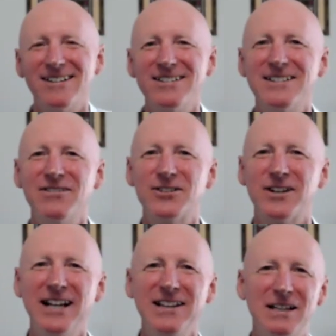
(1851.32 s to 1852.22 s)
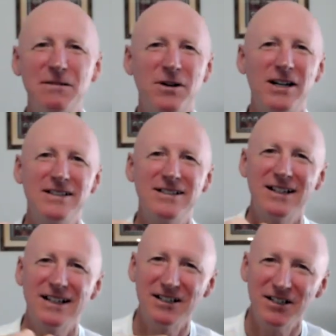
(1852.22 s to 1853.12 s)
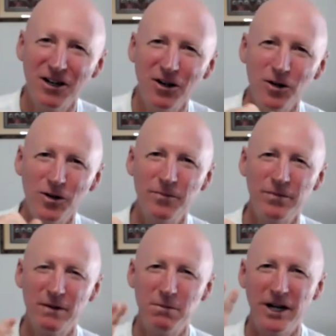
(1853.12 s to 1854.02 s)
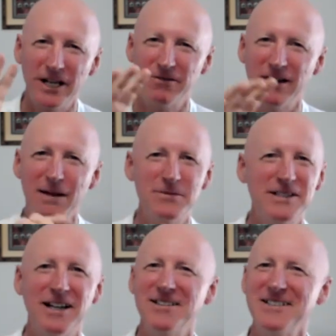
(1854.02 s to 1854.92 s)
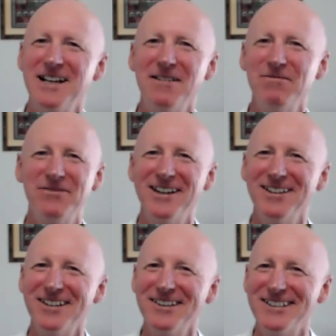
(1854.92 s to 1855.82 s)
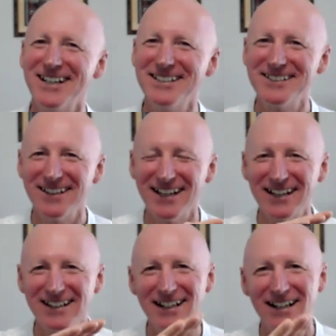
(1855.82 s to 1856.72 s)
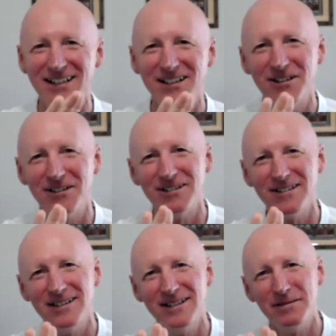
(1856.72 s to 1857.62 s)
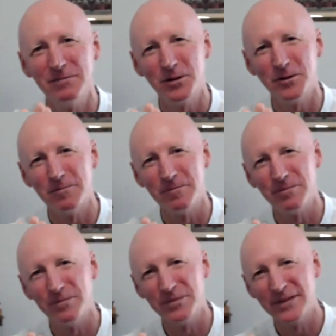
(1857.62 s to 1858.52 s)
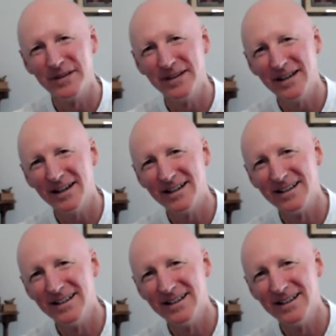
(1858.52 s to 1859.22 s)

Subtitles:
Because they've trained their mind to let go. The mind grabs and goes, no, don't like the taste of that. Let it go. Oh, yeah.